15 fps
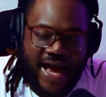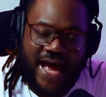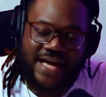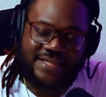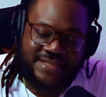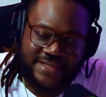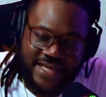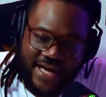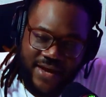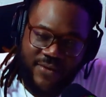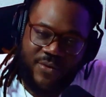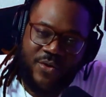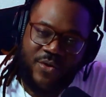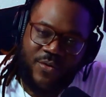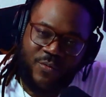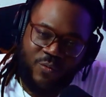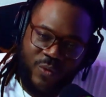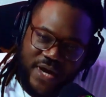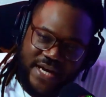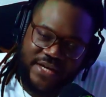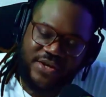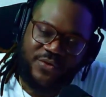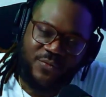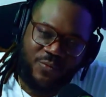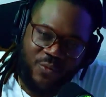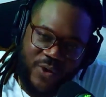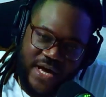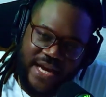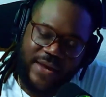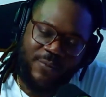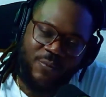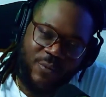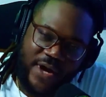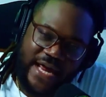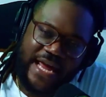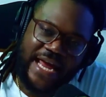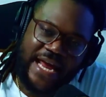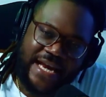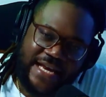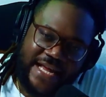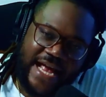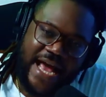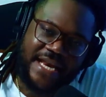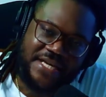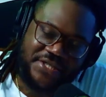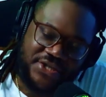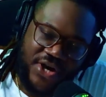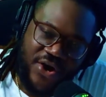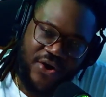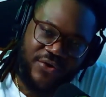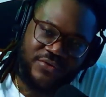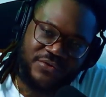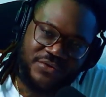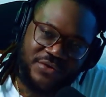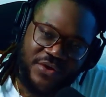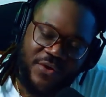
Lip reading: I said, "What Indiana Jones?